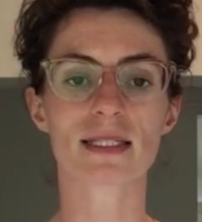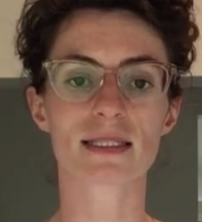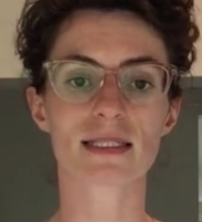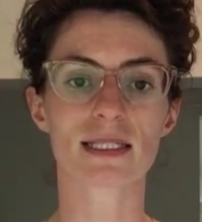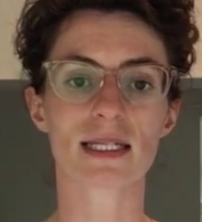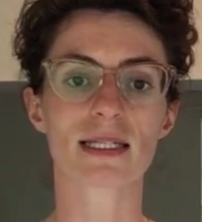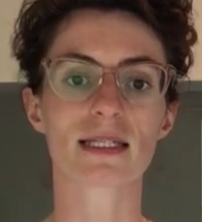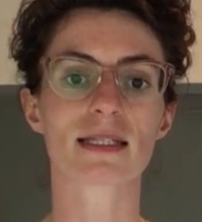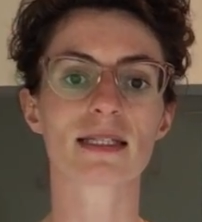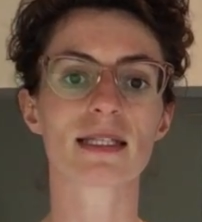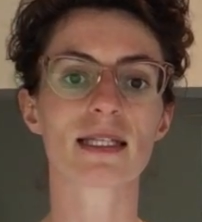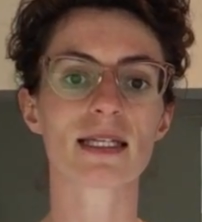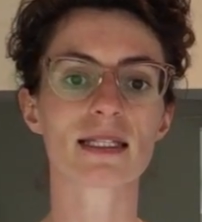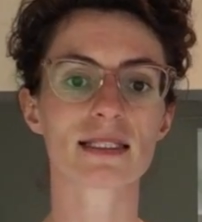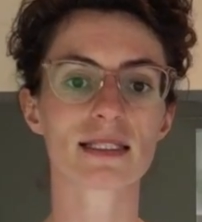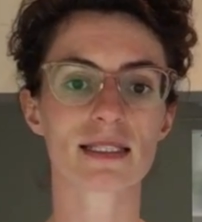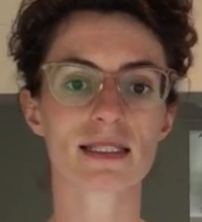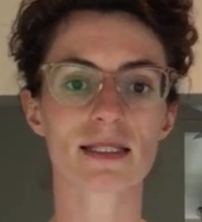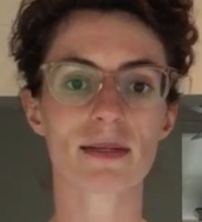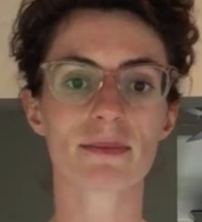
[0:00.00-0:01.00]
It's like
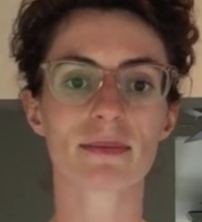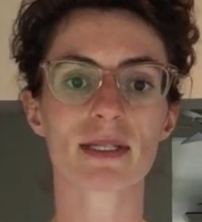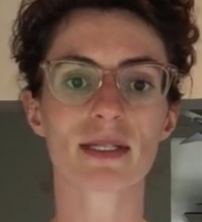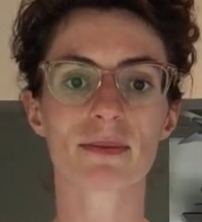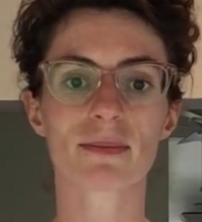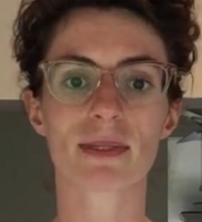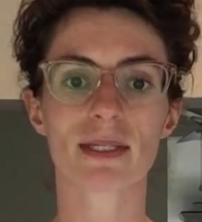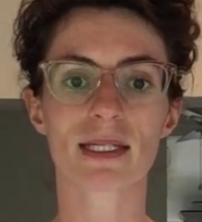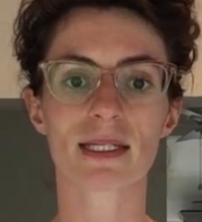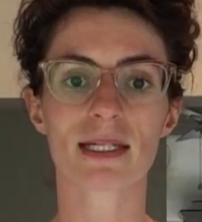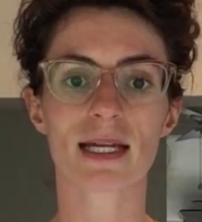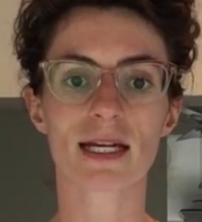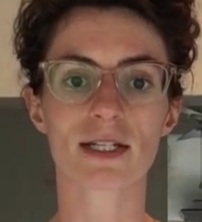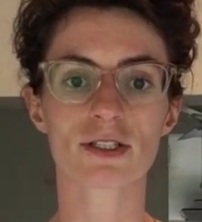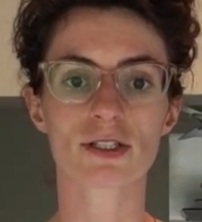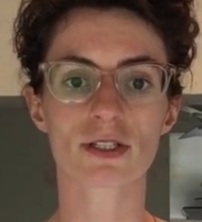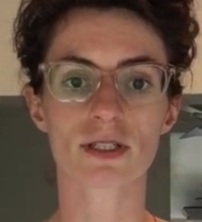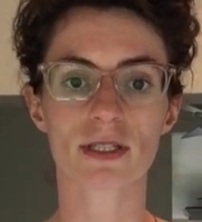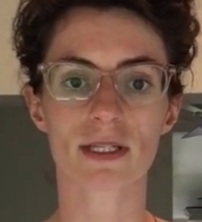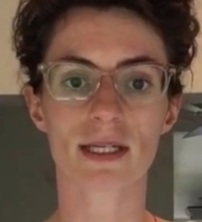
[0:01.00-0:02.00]
this is something we can
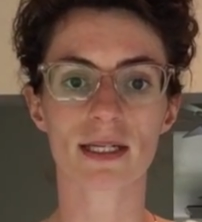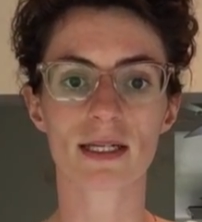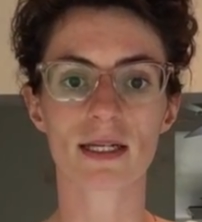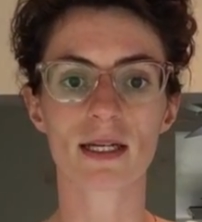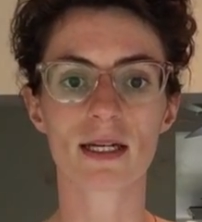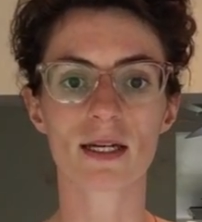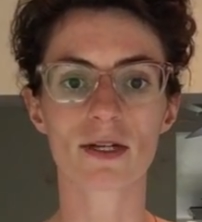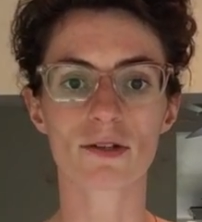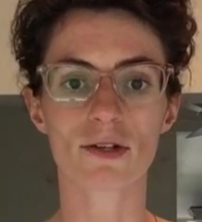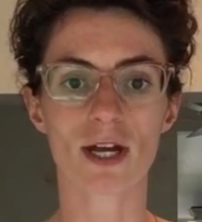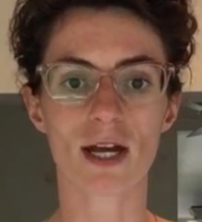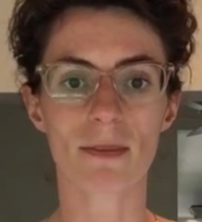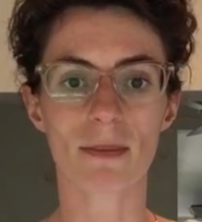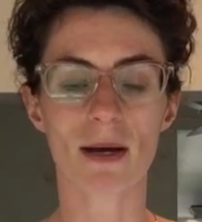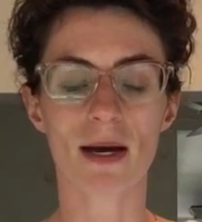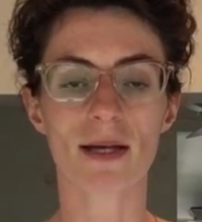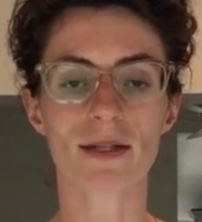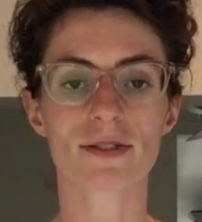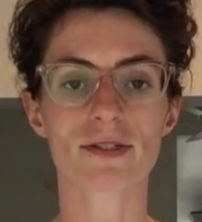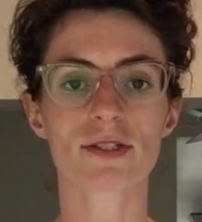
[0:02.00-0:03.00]
actually grab
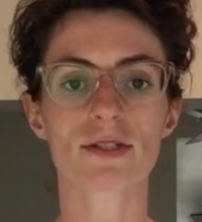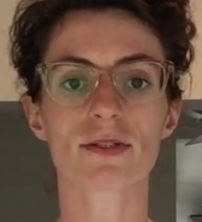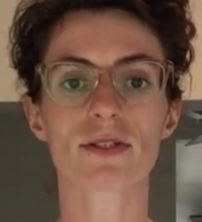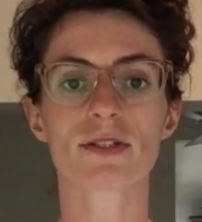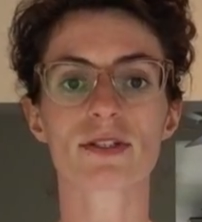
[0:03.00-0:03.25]
onto.